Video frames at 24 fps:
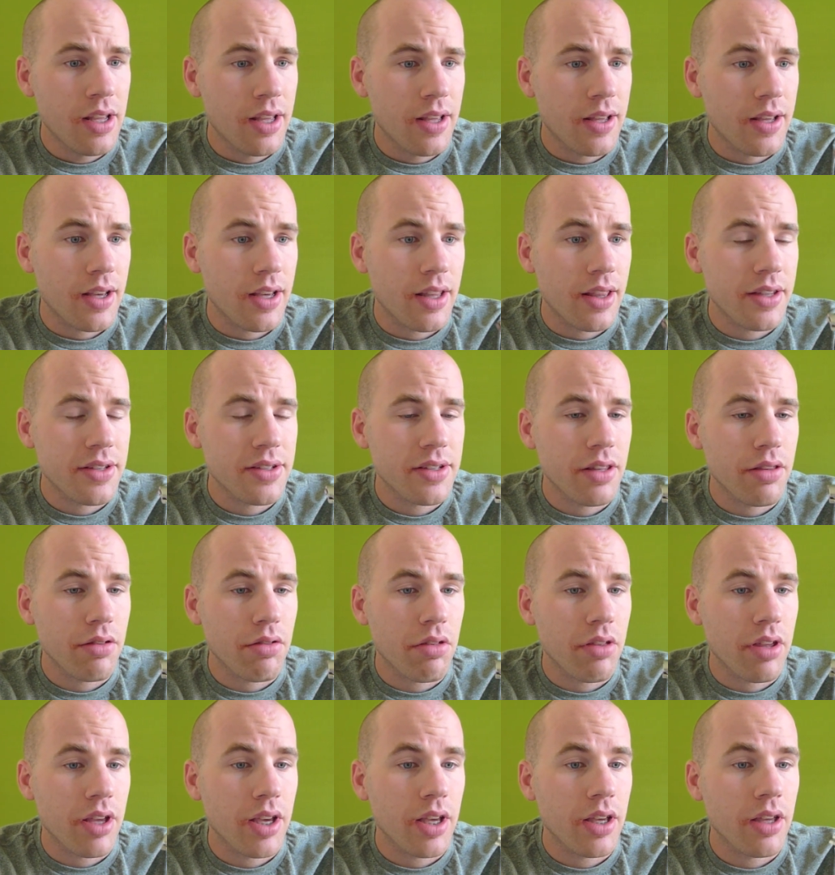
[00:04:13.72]
That's the other
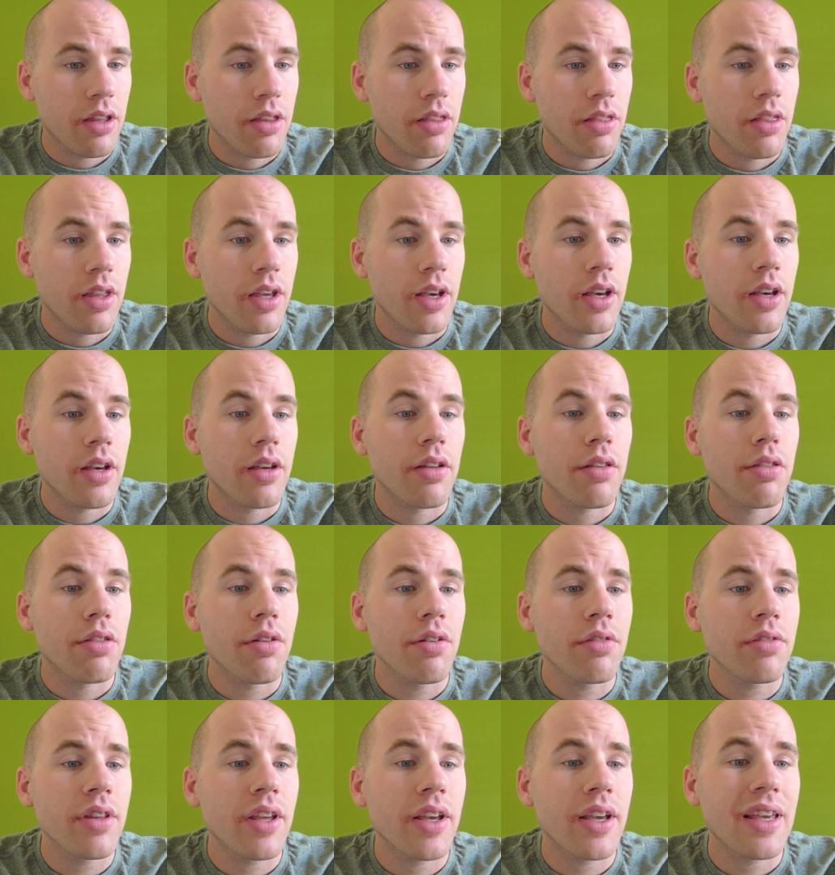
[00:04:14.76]
thing. The
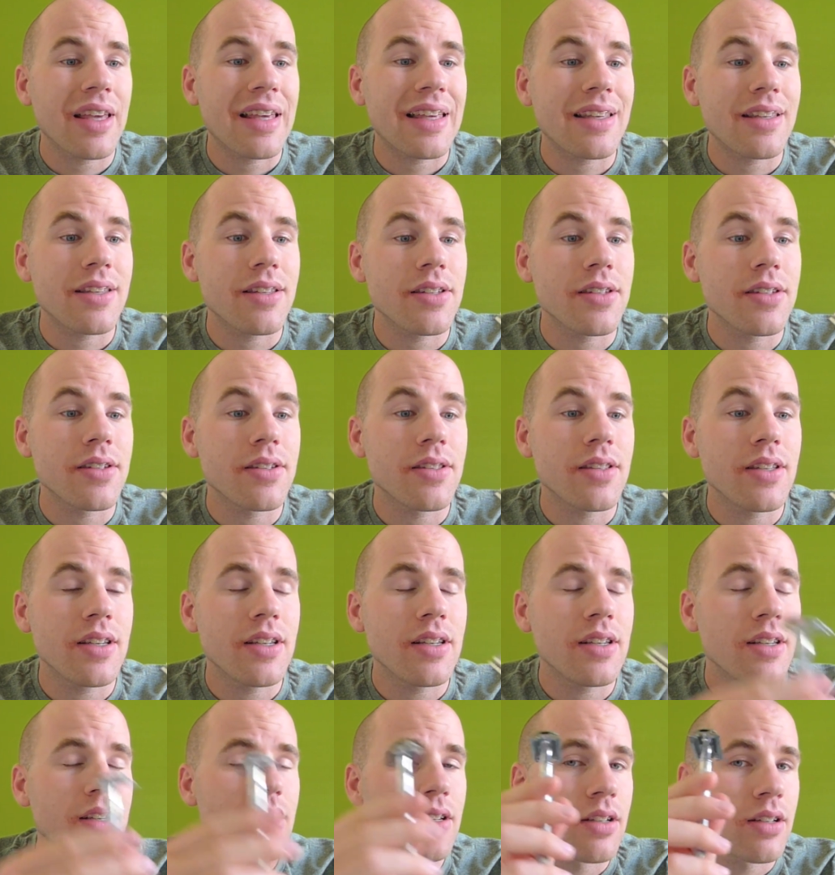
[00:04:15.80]
third thing is
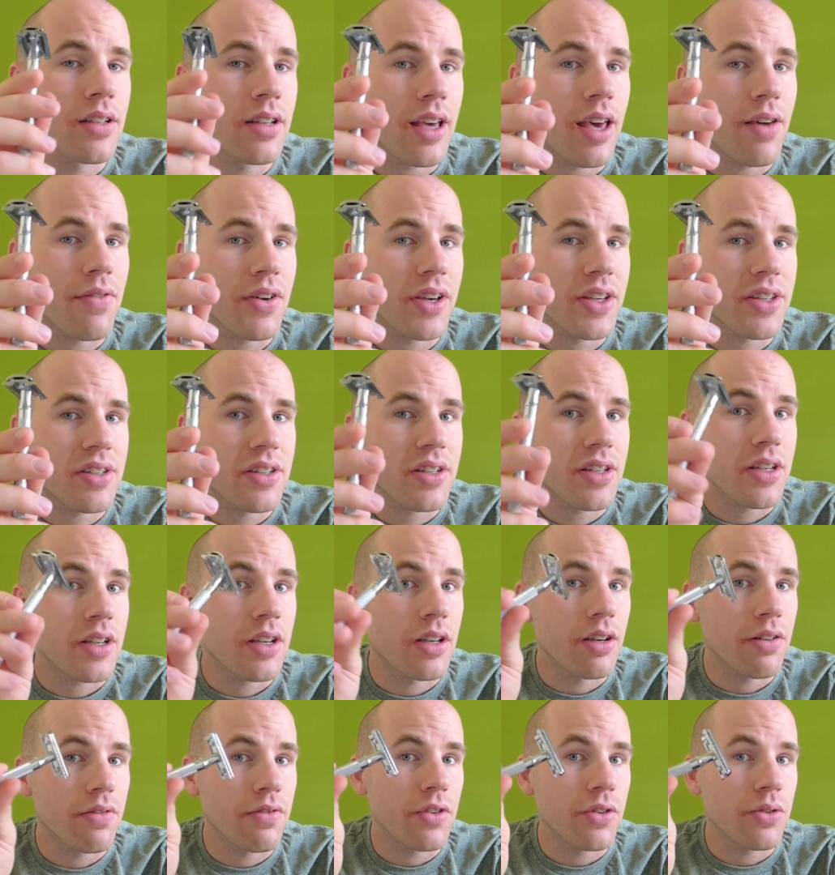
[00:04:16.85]
the efficacy
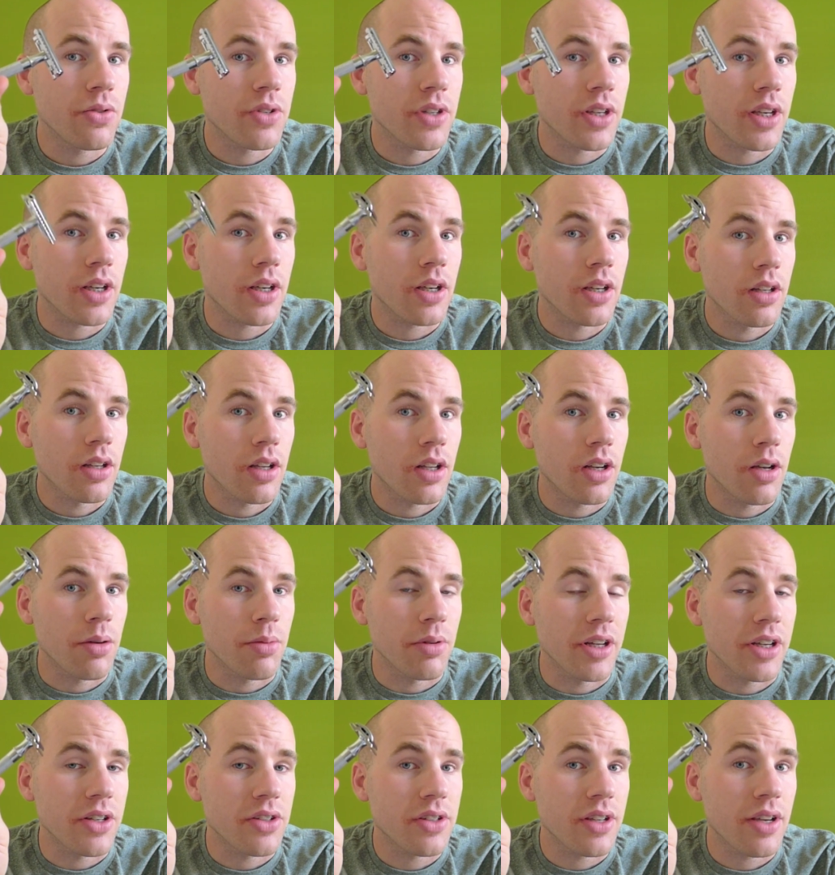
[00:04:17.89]
of using a
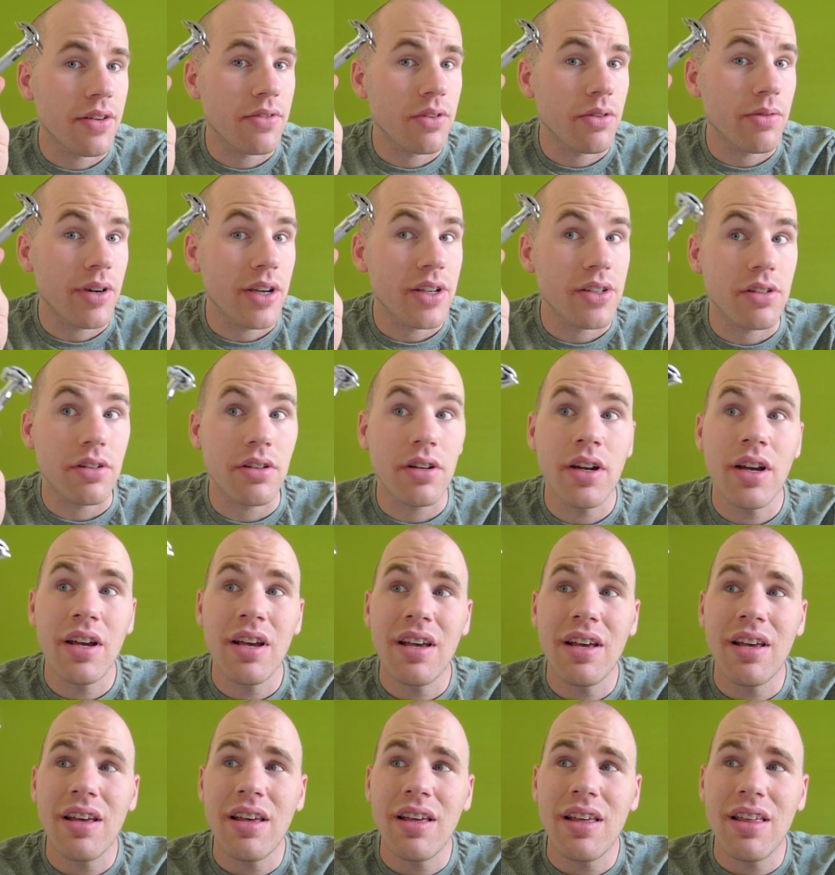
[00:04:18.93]
double-edged safety razor.
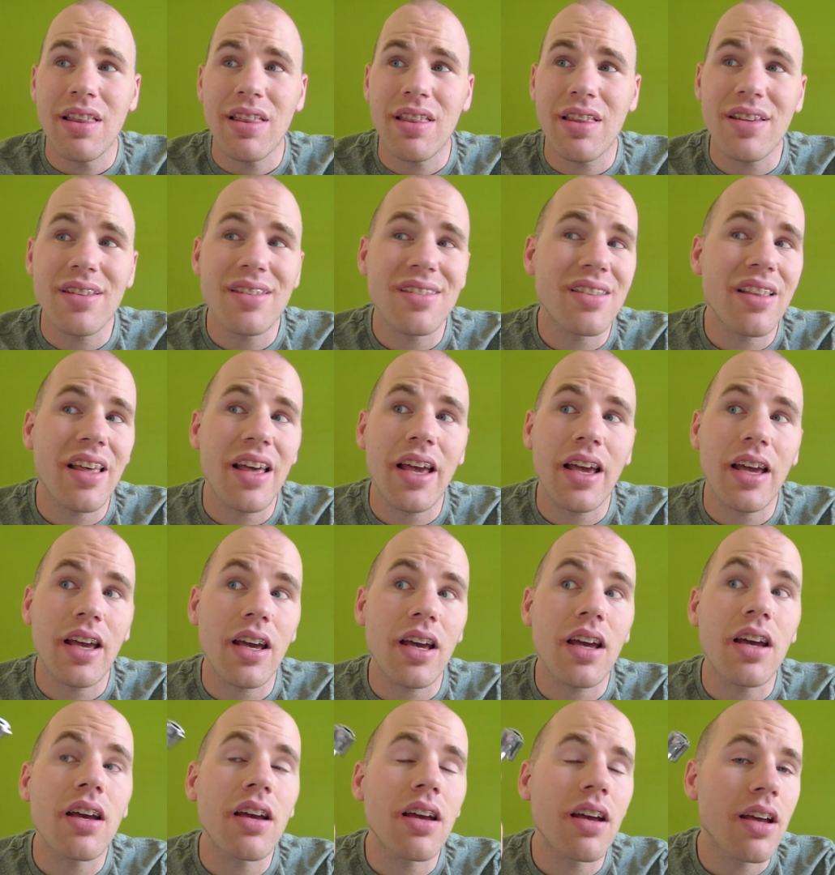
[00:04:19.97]
This
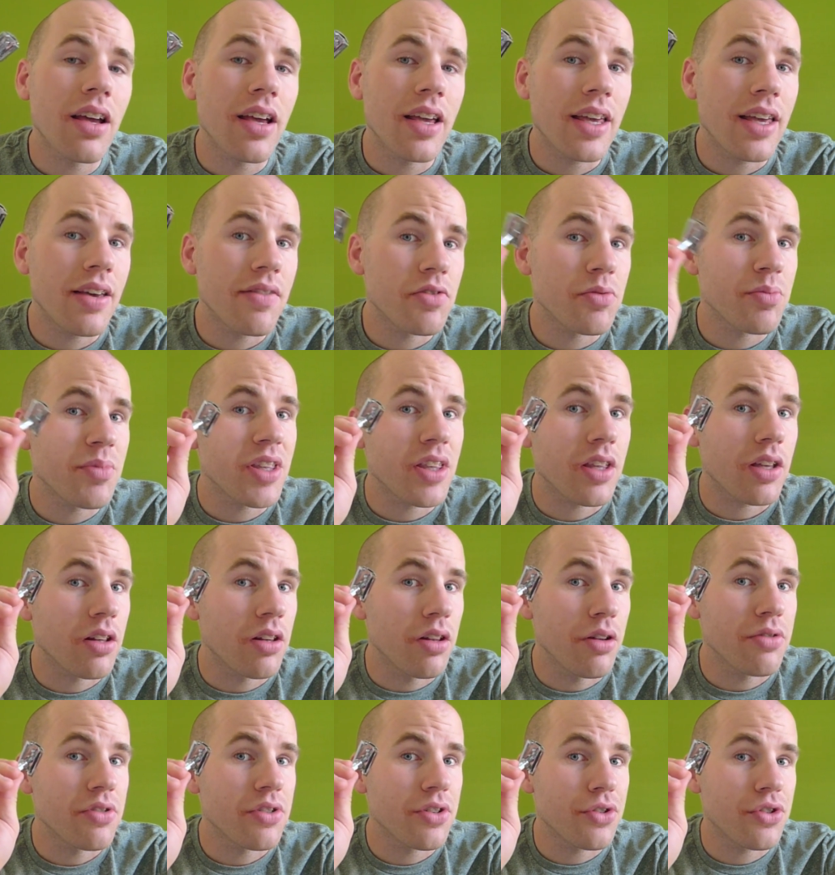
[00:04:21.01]
thing gives me the
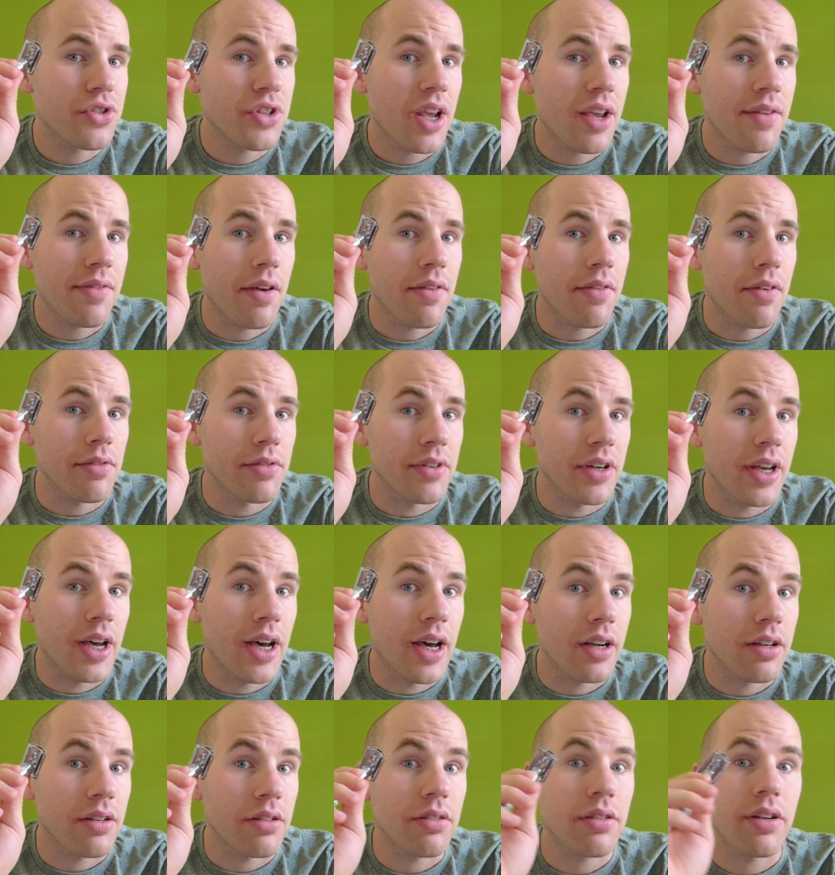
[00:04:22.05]
closest shave I've ever
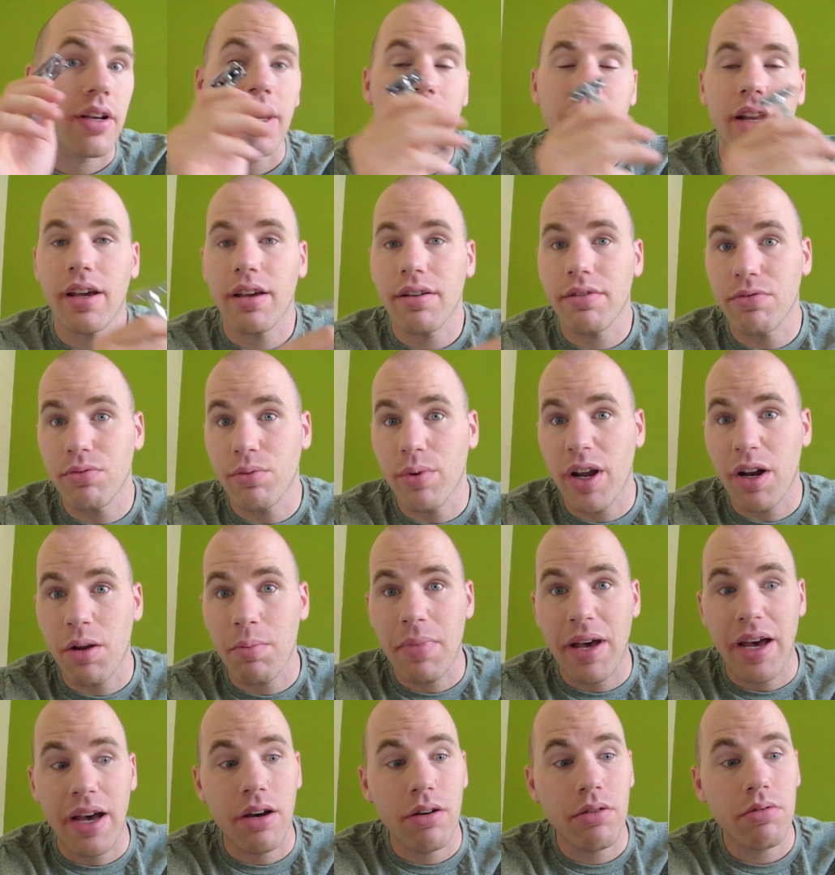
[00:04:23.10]
gotten, and I've read
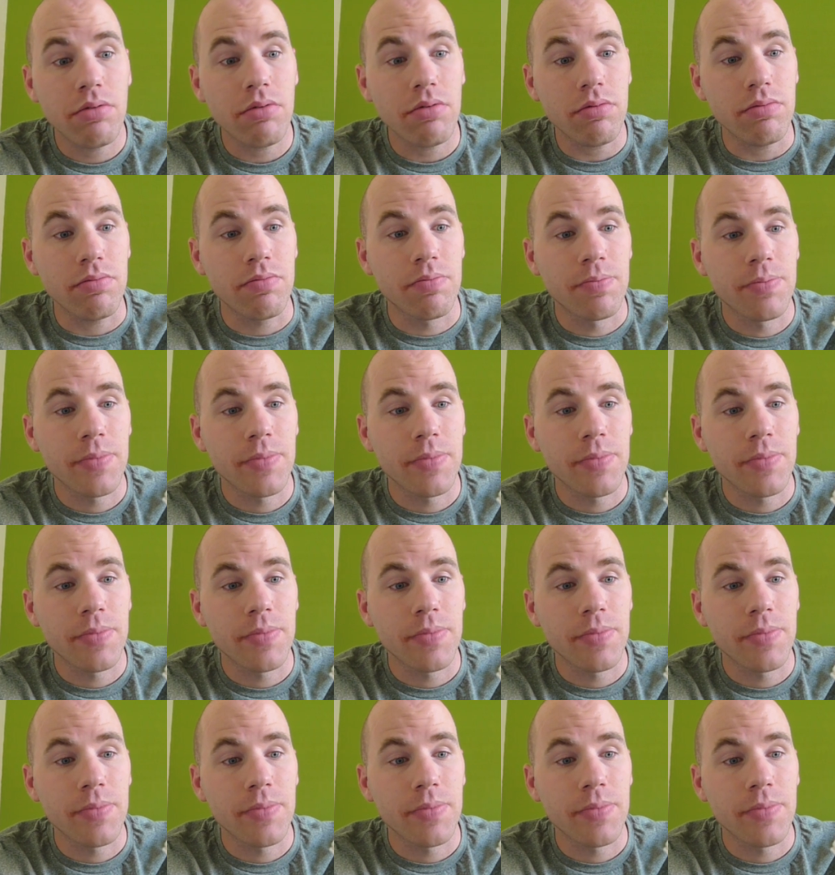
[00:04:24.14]
about